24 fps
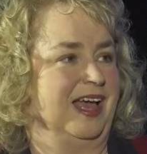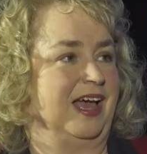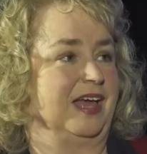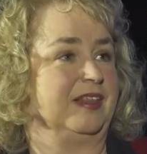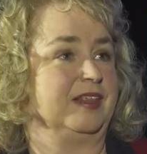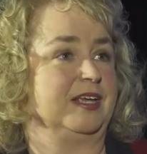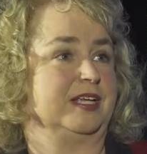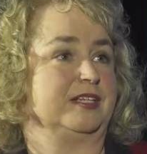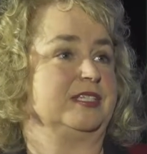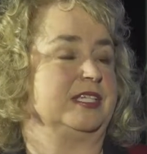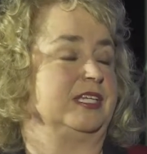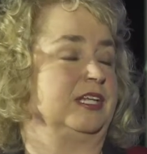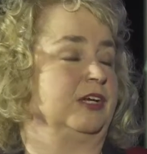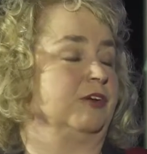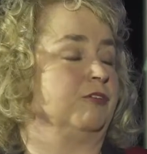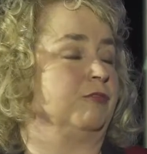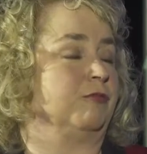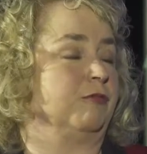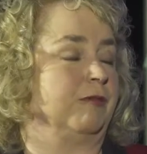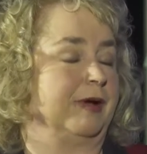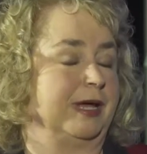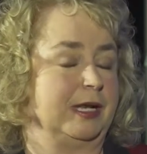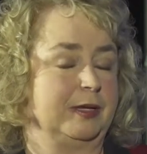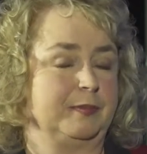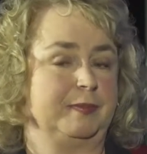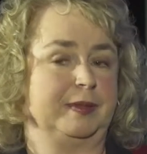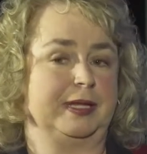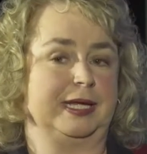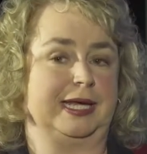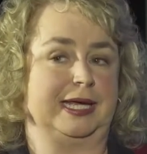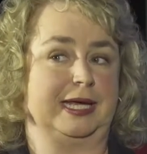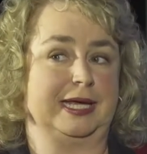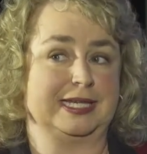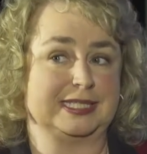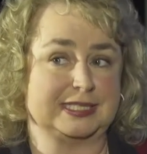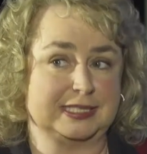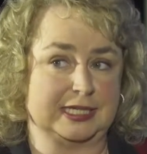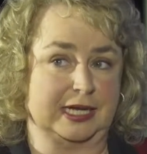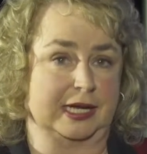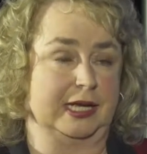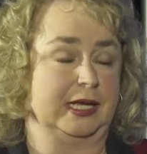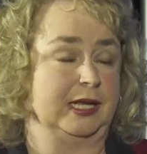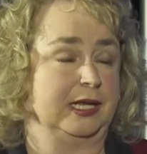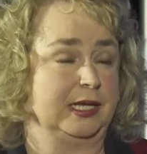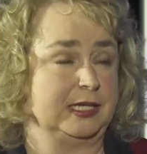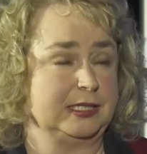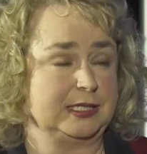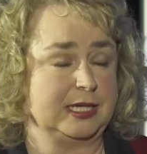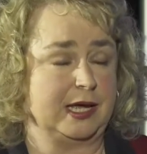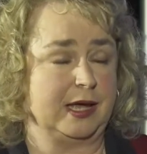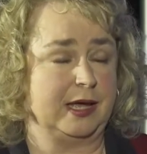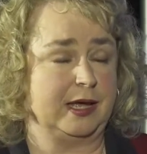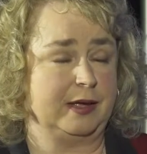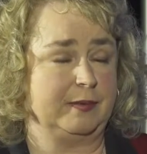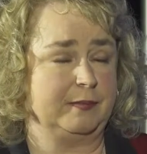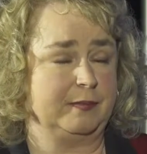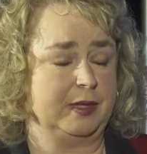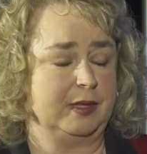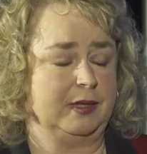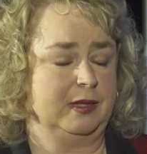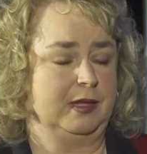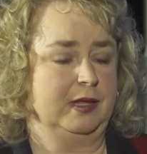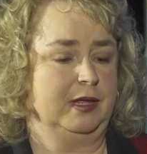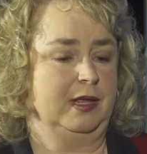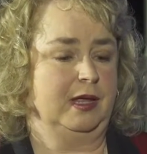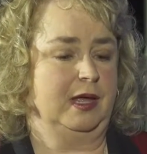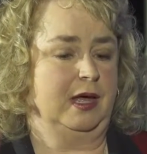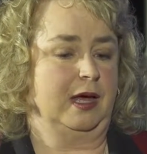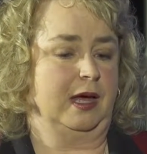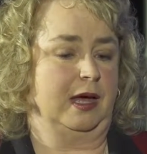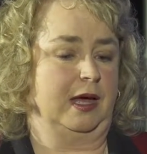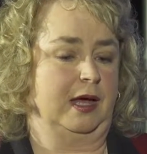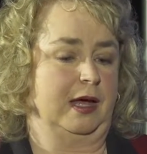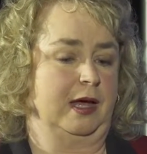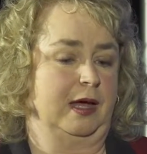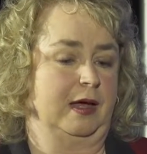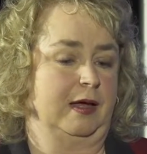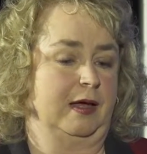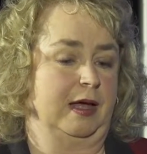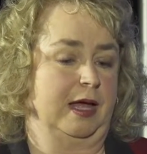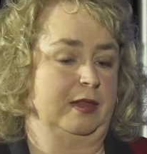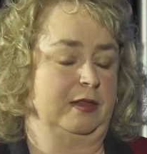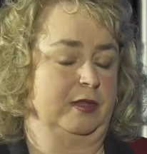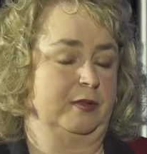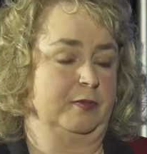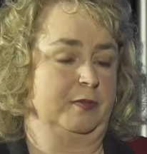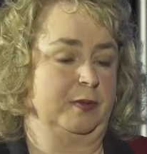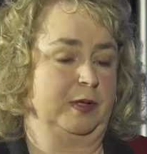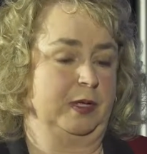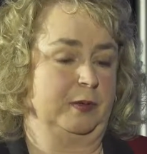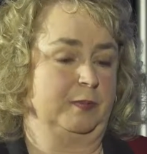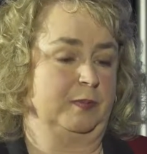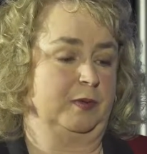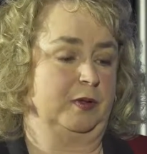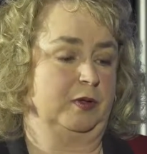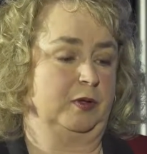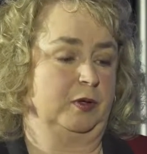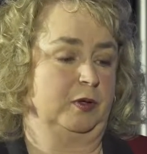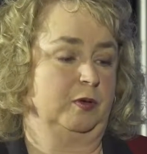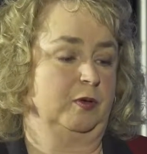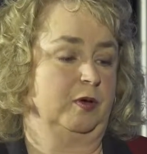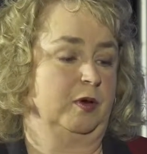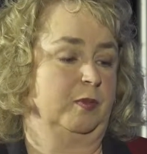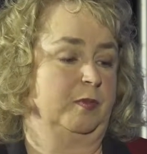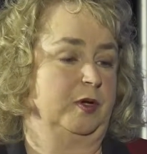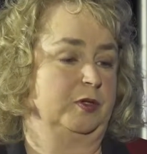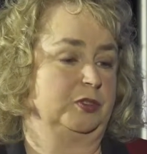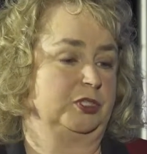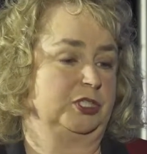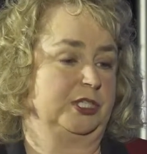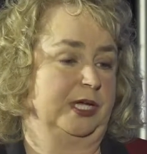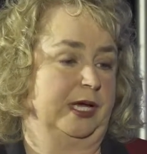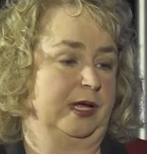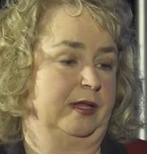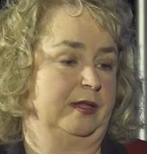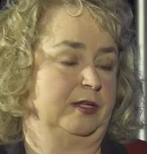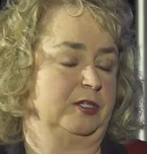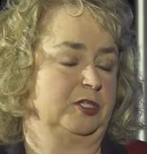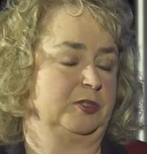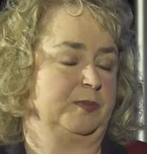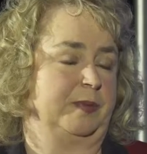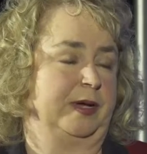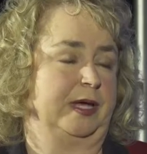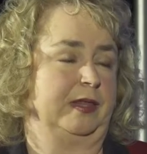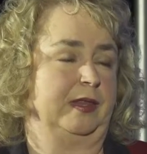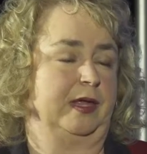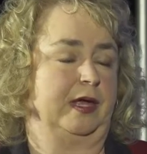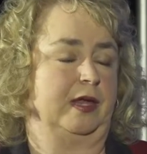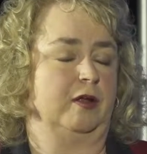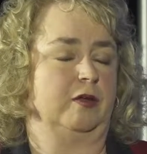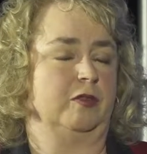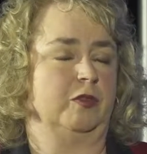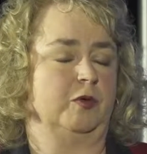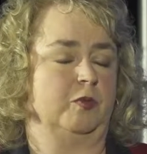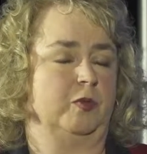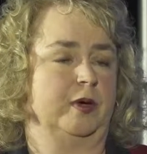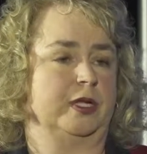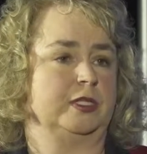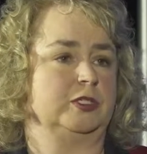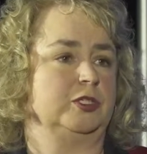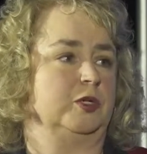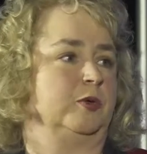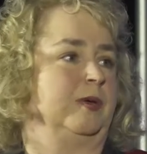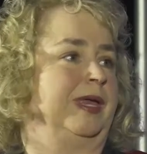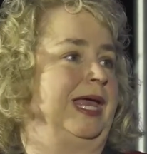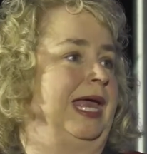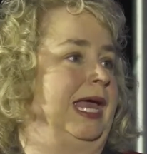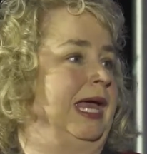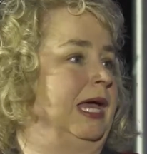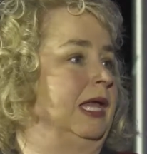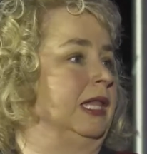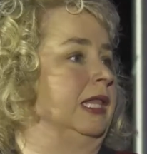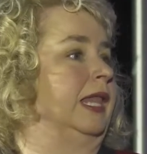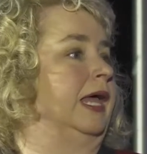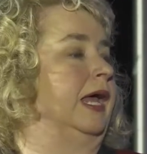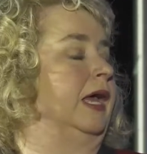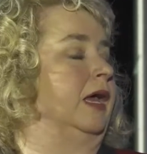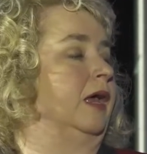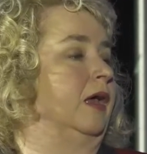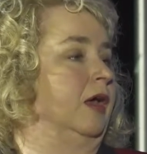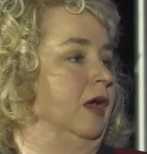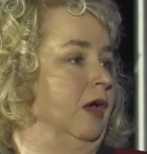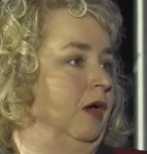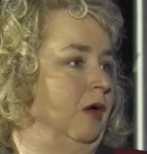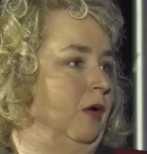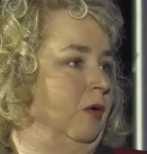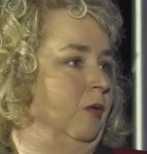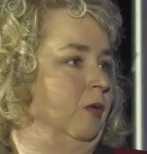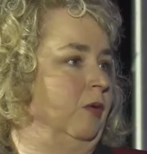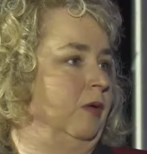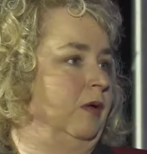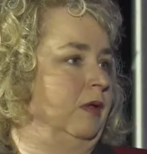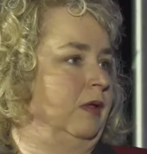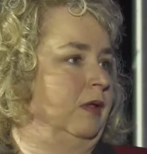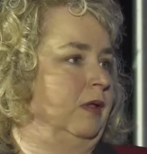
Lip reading: I think it's an incredibly exciting time, and the people who are most challenged by that are the ones who can't let go.